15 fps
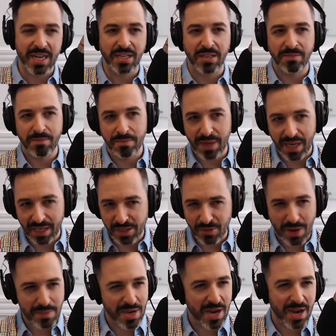and Bing is
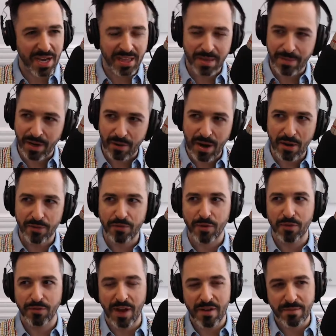right behind them at around
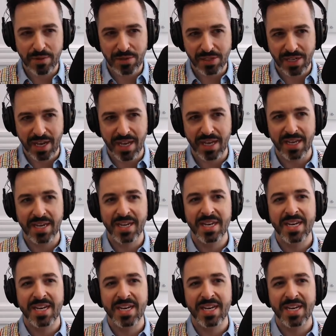4-5%.